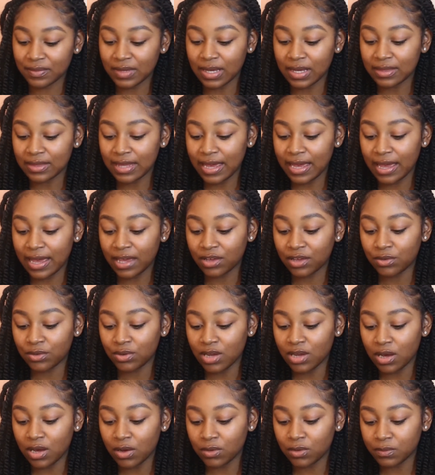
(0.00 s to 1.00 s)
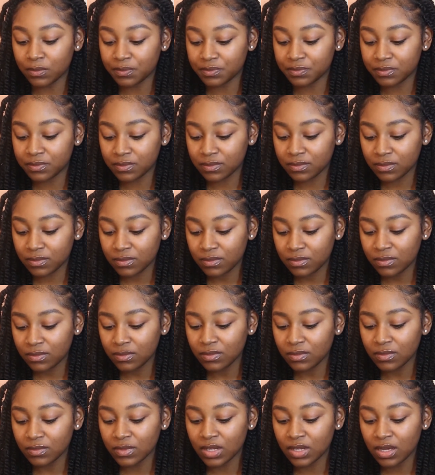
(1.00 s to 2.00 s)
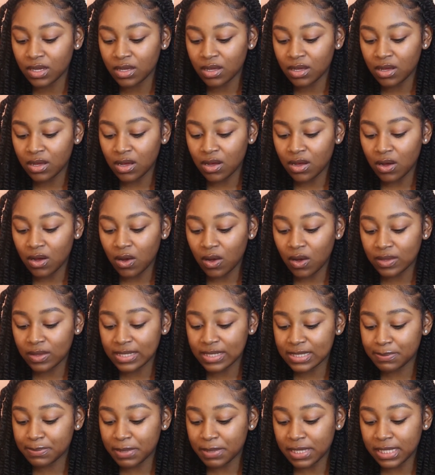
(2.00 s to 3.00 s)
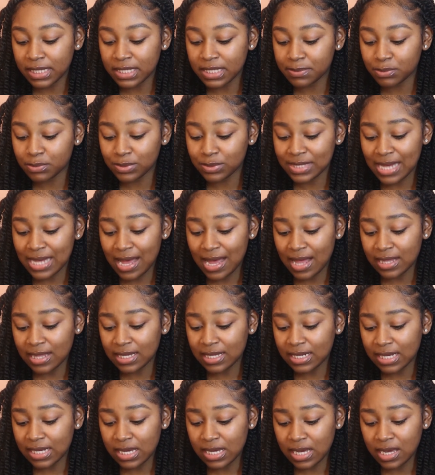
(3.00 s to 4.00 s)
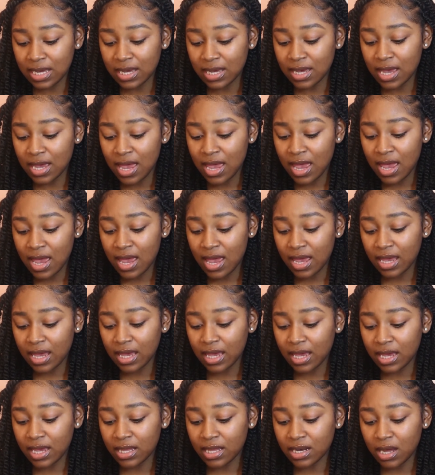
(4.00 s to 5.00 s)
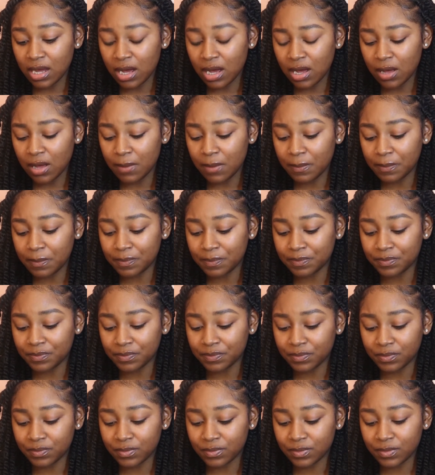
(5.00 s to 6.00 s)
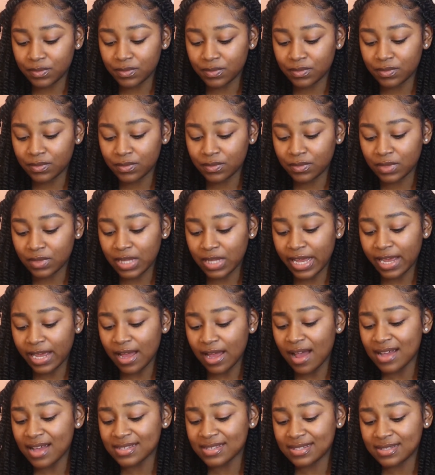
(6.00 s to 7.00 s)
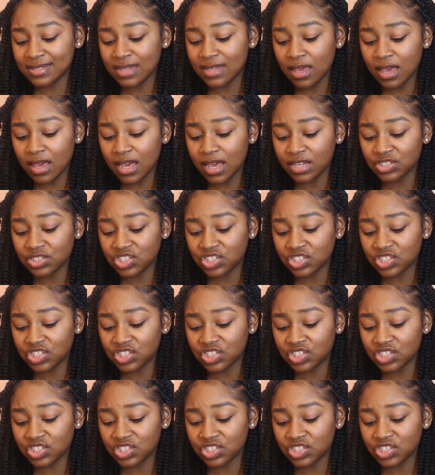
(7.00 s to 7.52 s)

that, you know, all this police brutality, and like us seeking